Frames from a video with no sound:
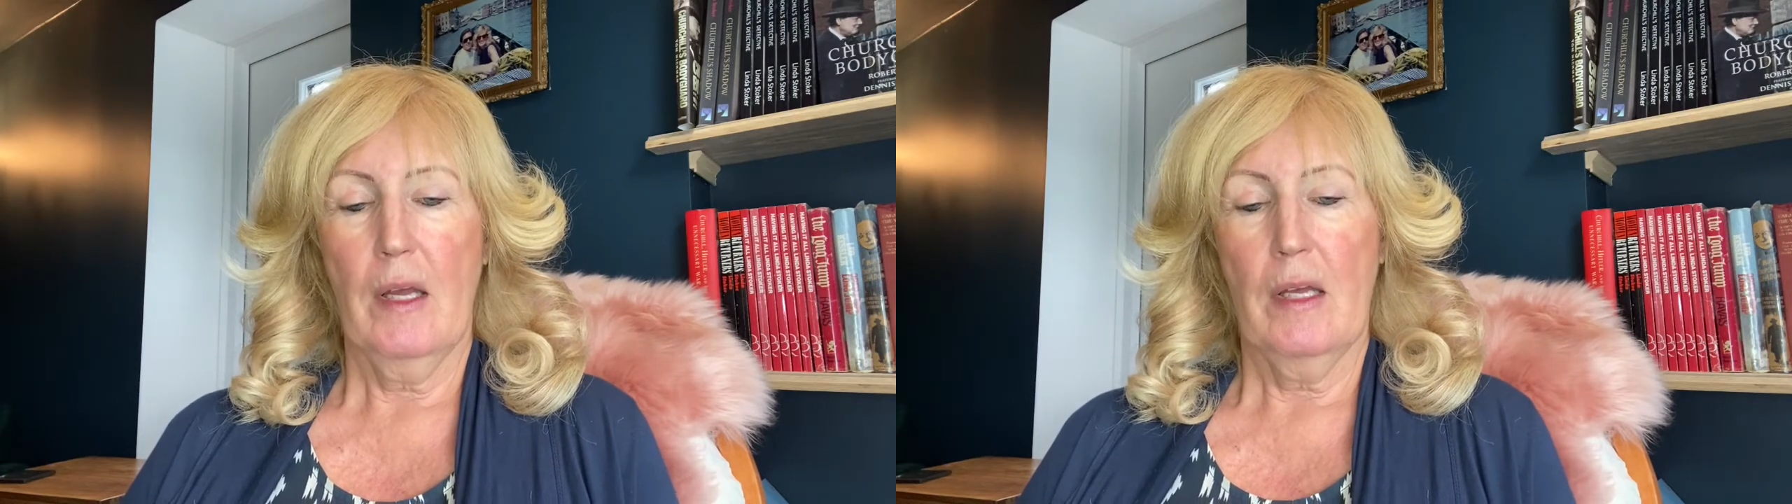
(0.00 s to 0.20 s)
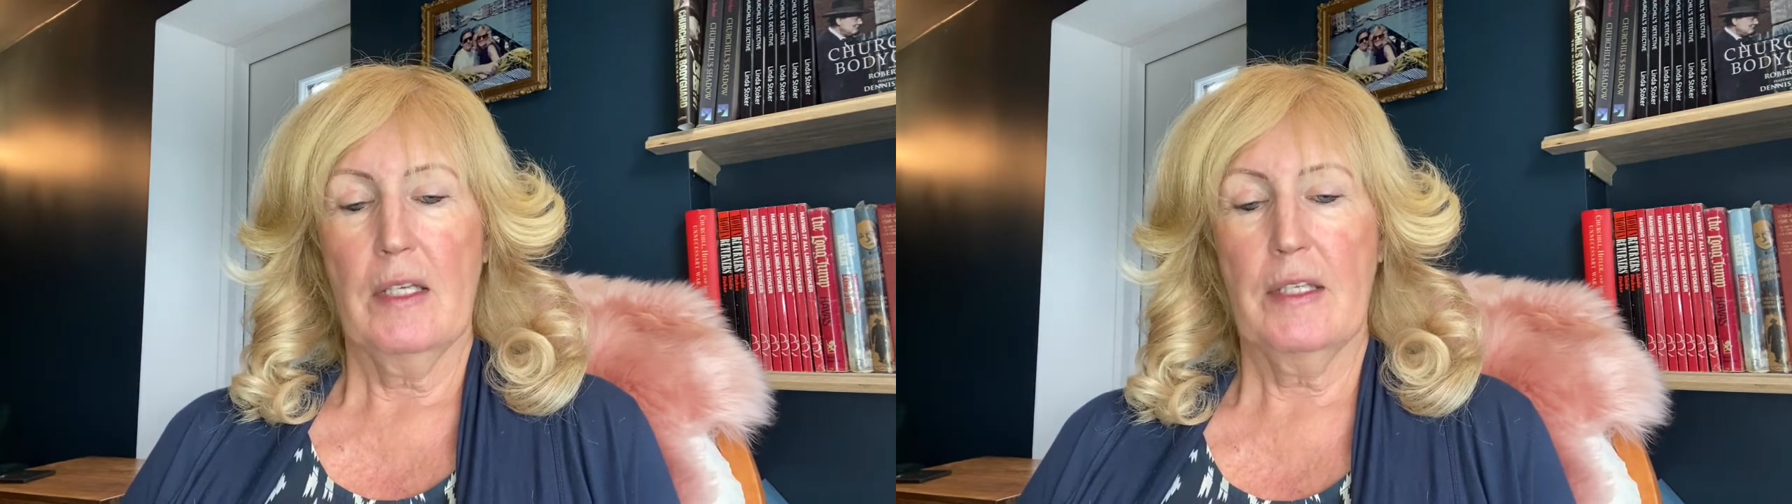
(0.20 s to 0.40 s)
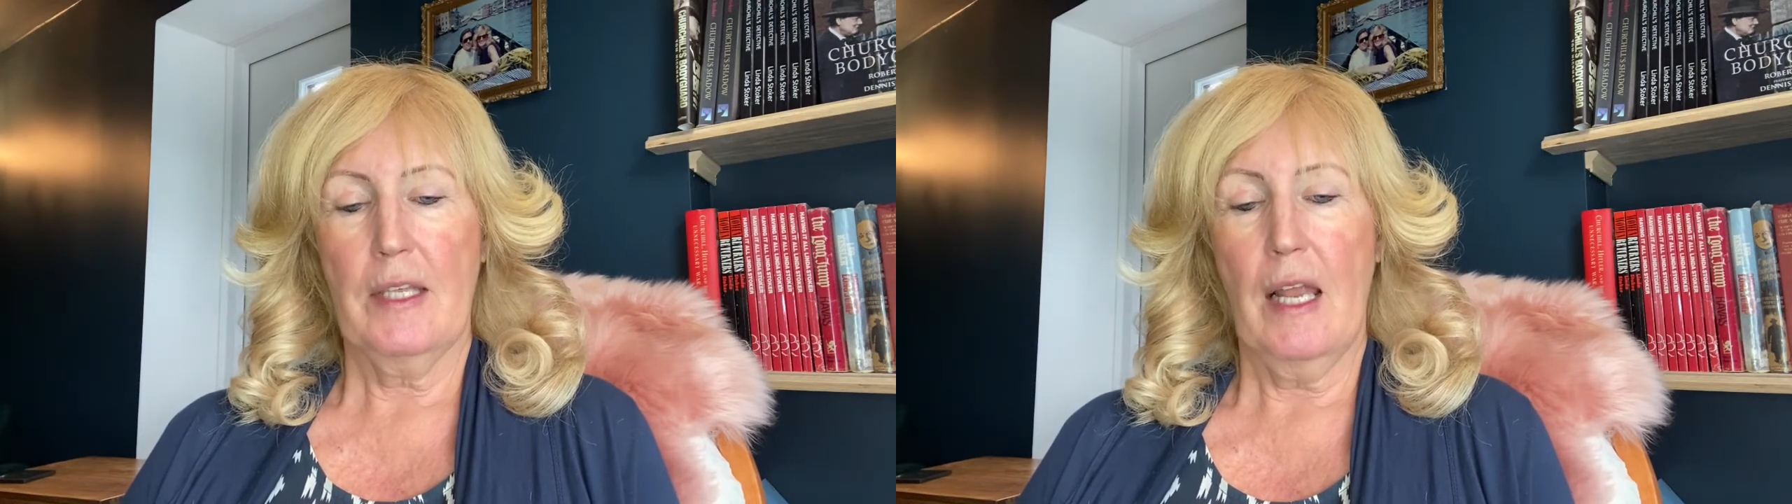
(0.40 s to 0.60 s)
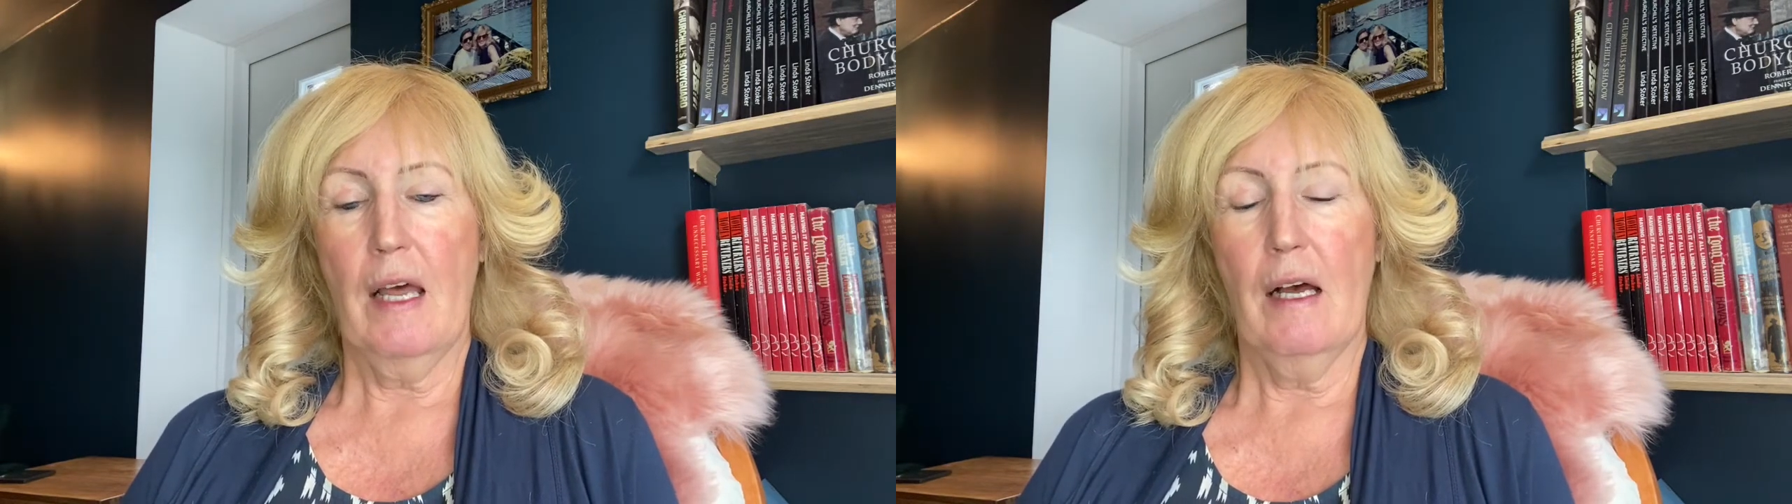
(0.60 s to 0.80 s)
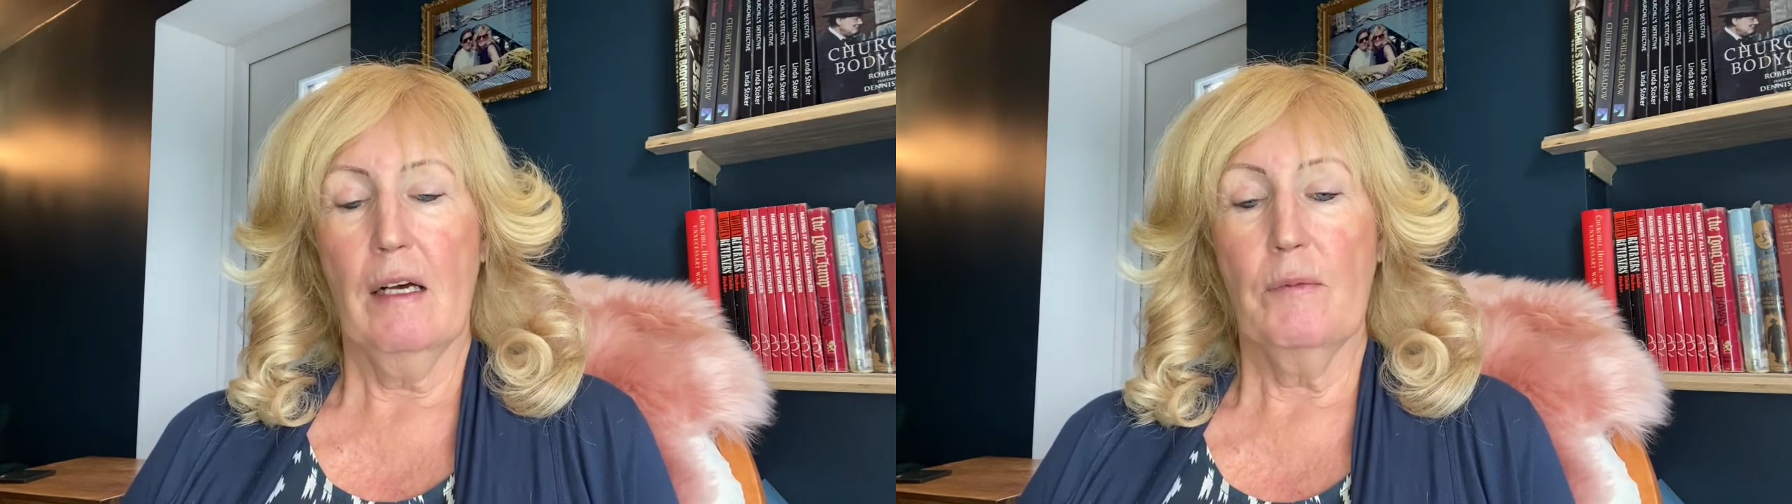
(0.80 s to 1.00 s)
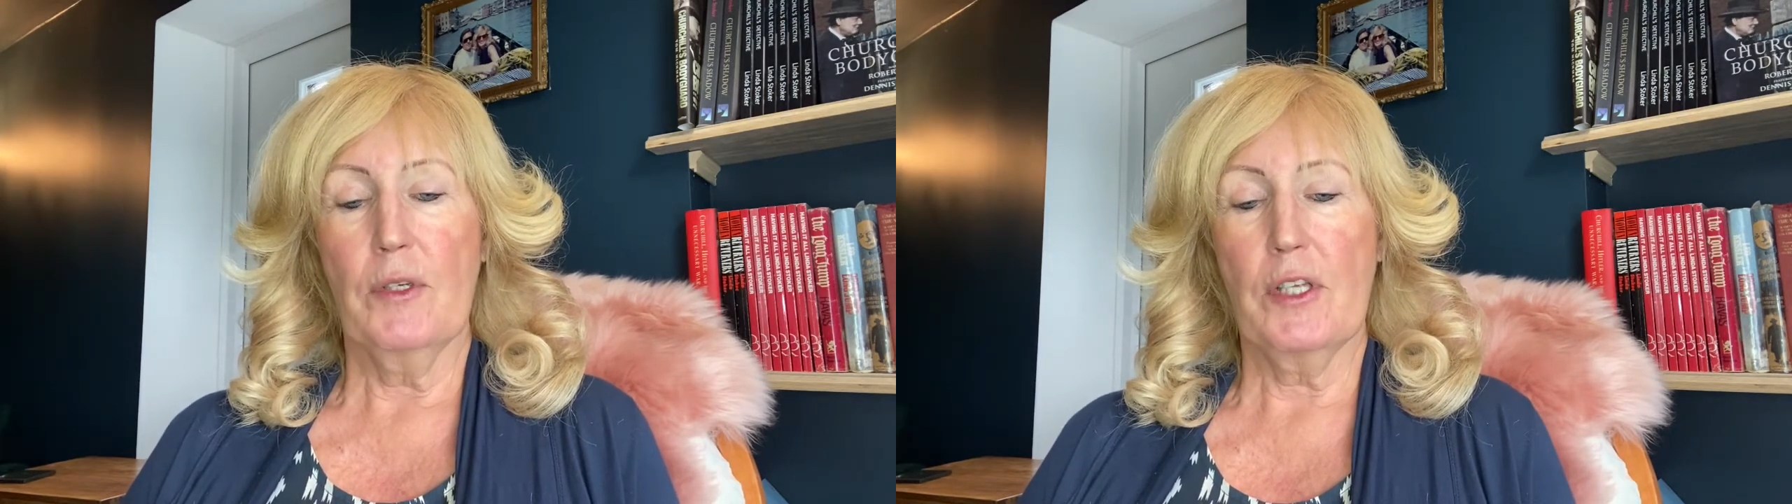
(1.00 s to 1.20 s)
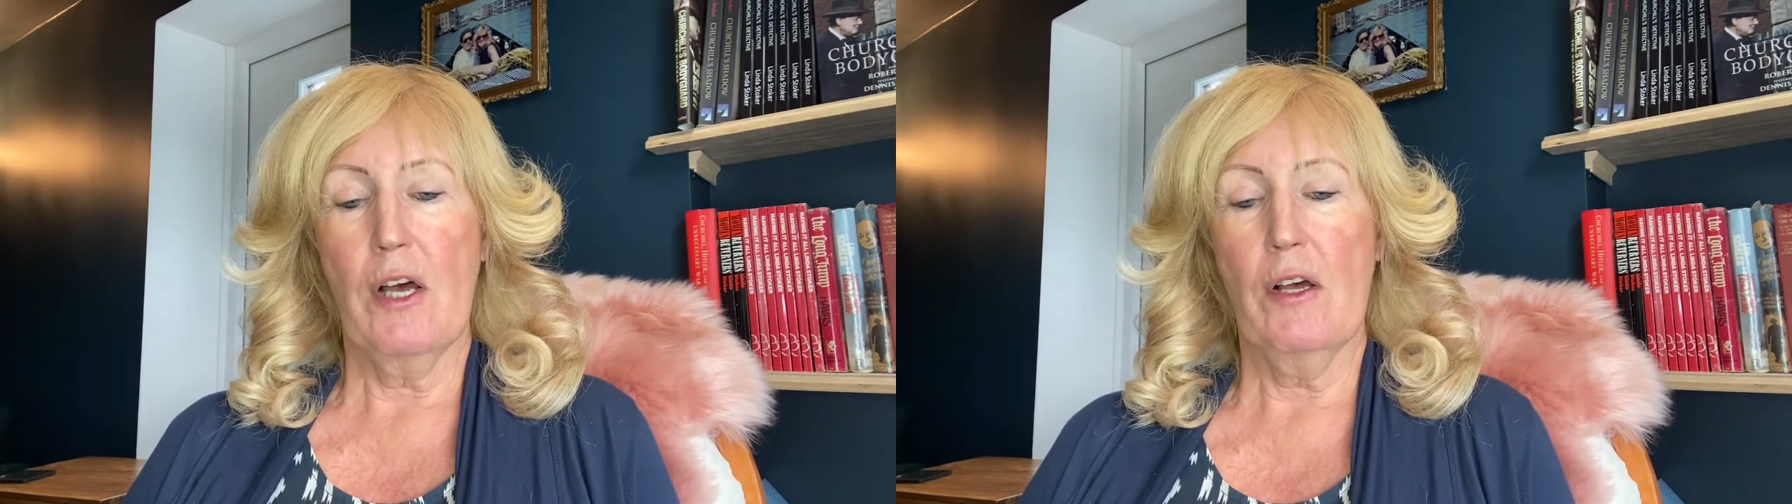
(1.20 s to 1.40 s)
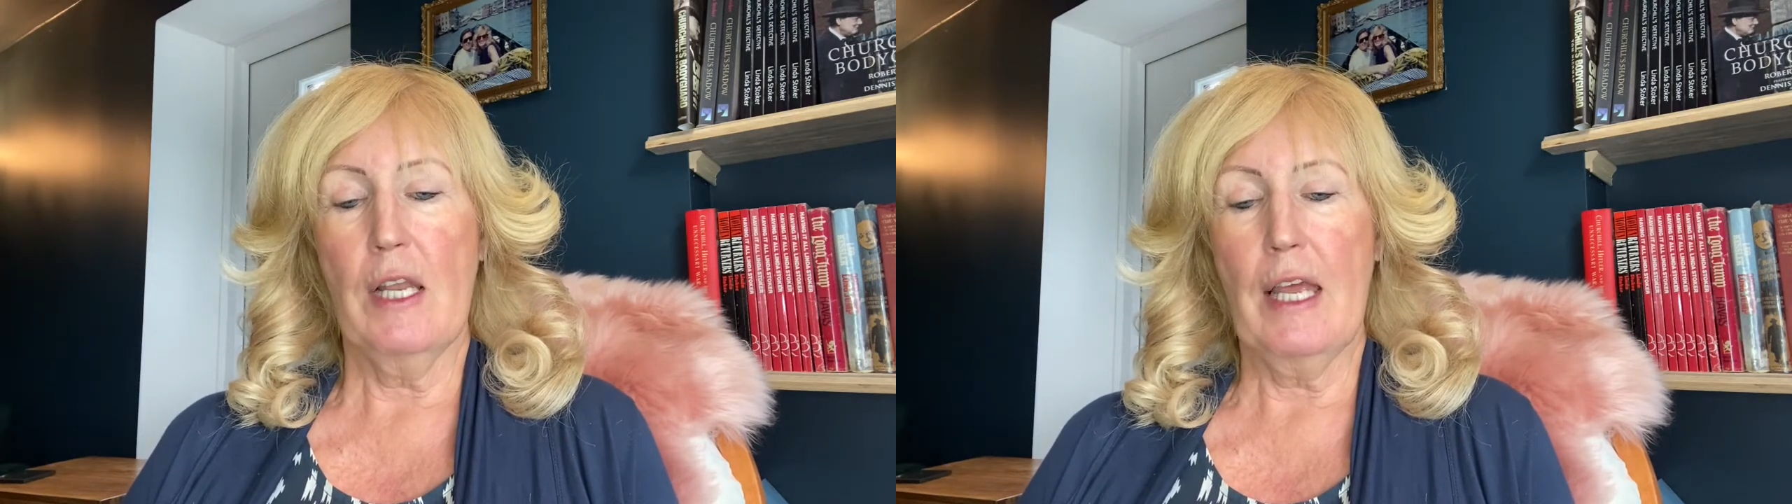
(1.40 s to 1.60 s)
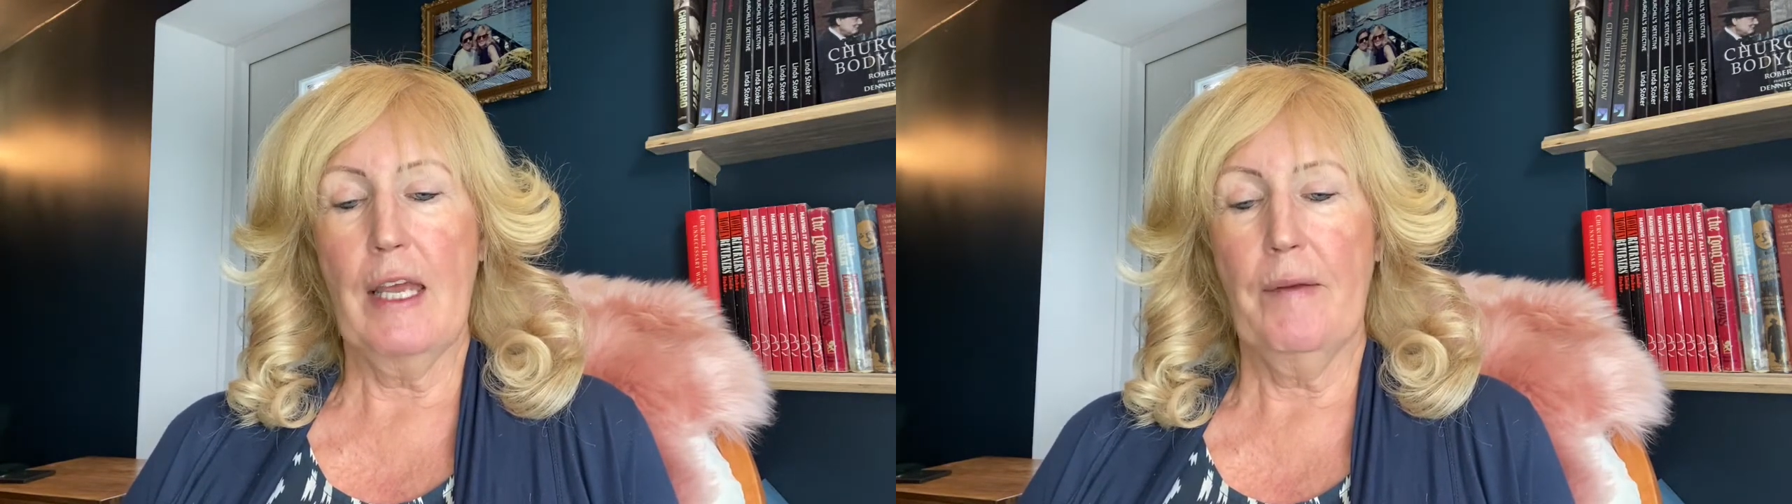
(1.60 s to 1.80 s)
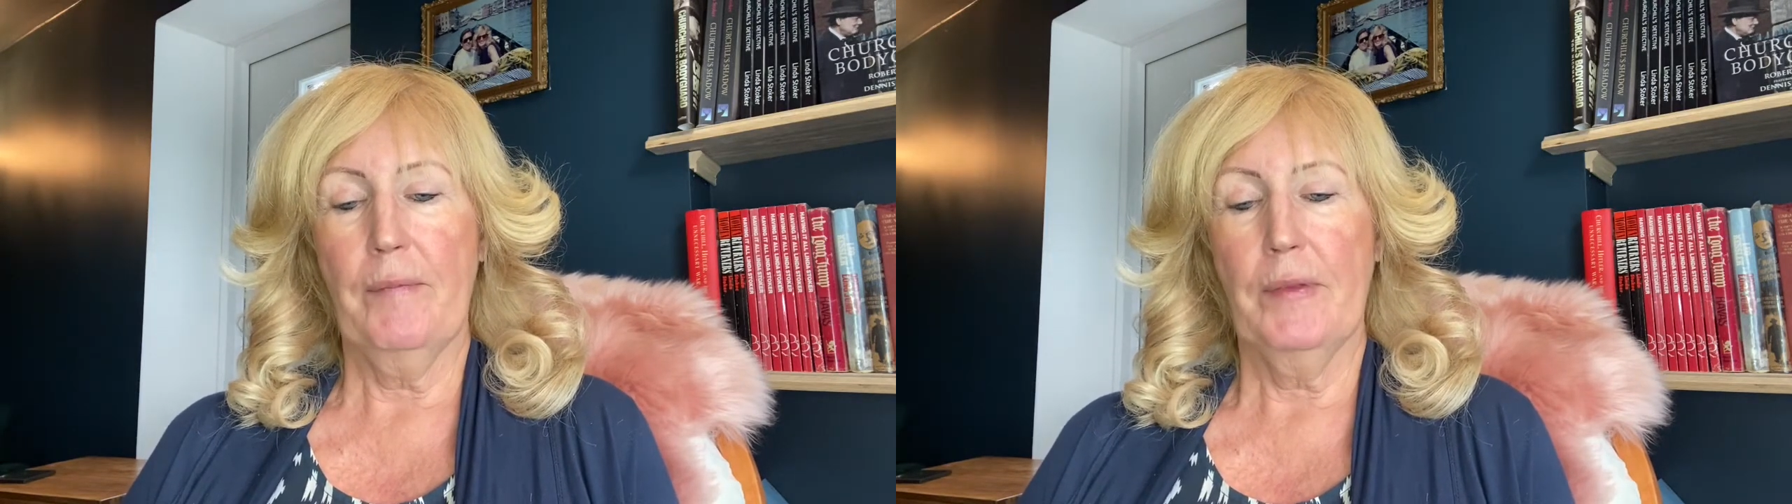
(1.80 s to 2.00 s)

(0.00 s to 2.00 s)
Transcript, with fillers: Stella was early.